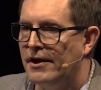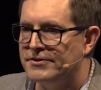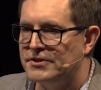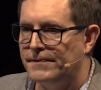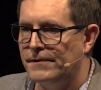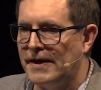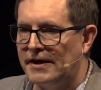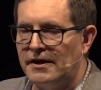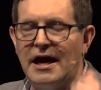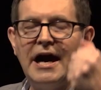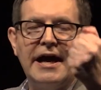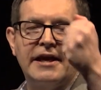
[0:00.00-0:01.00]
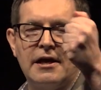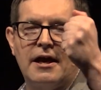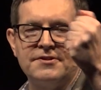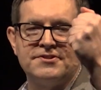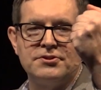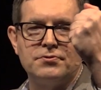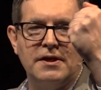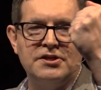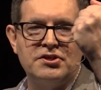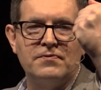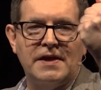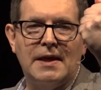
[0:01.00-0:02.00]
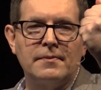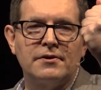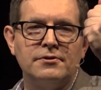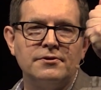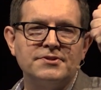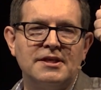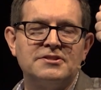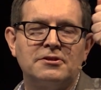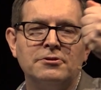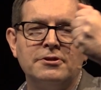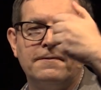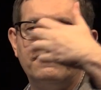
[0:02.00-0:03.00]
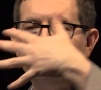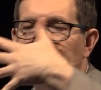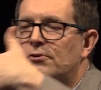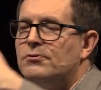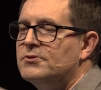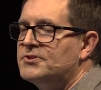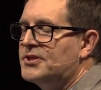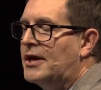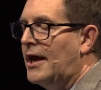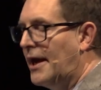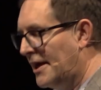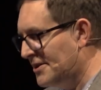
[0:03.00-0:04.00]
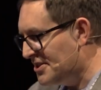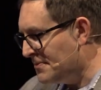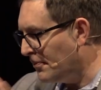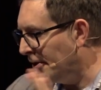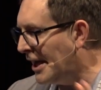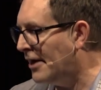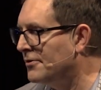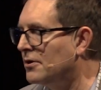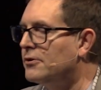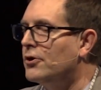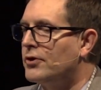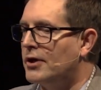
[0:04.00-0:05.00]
So if you've got a high concentration of chemicals, it's going to diffuse and spread out into low